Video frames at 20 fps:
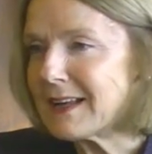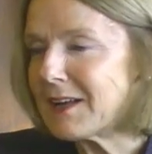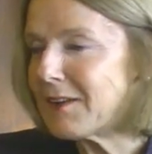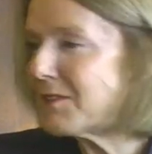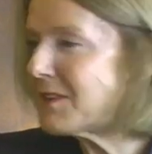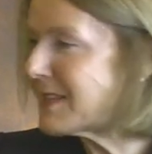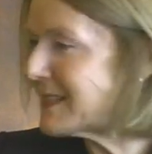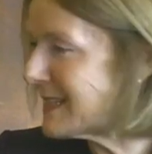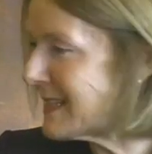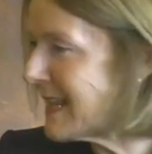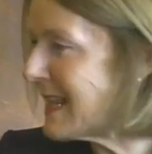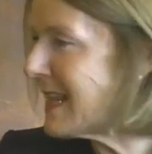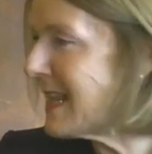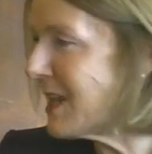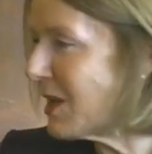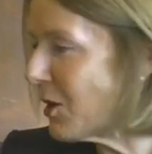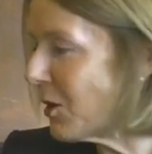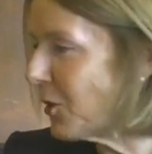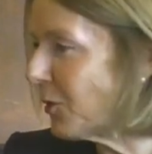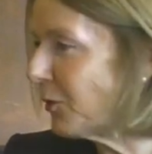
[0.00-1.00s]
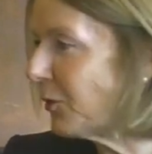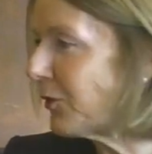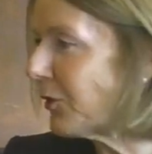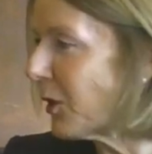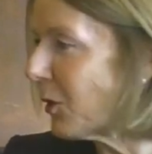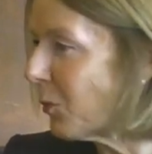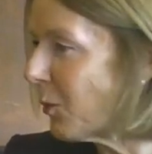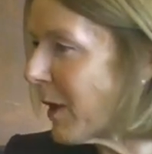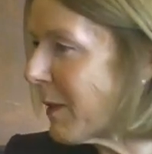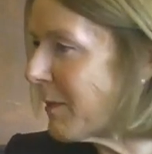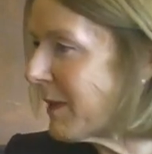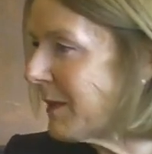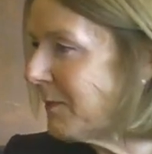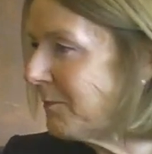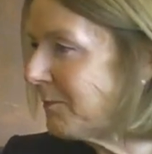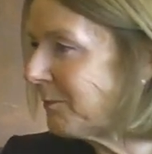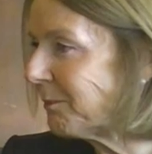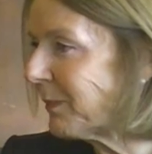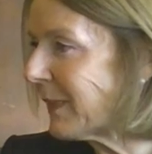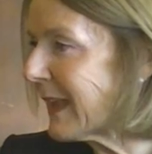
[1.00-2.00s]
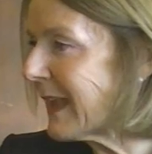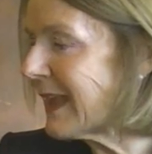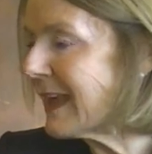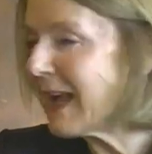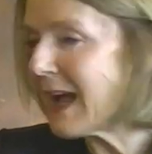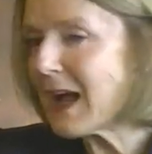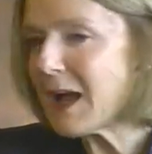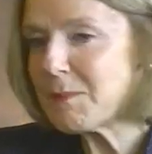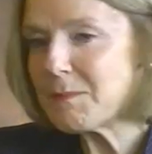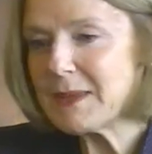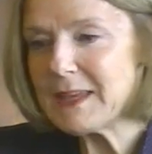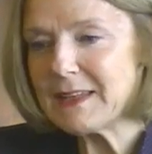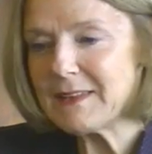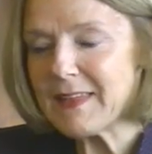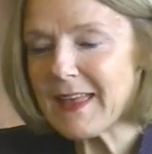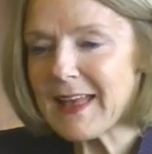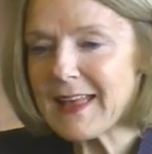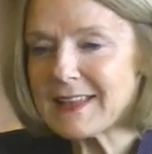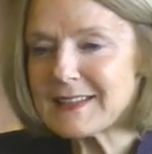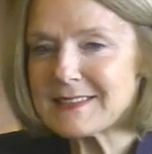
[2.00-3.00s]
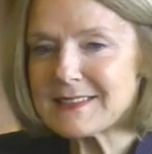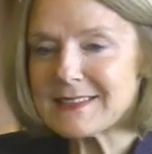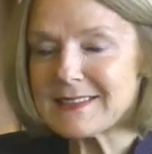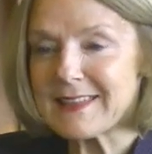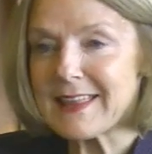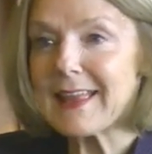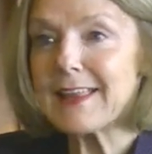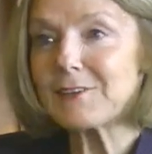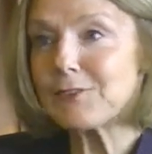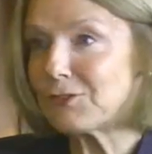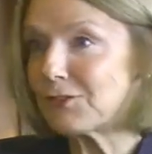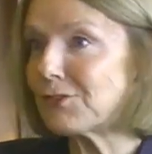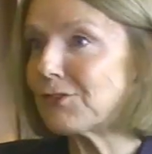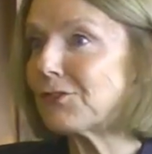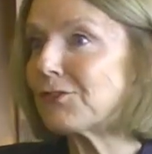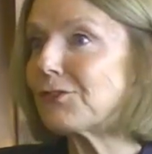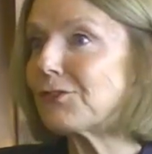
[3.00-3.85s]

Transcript: of the CEOs, CEOs are women. 6.1. I mean, that's, that's 30 women.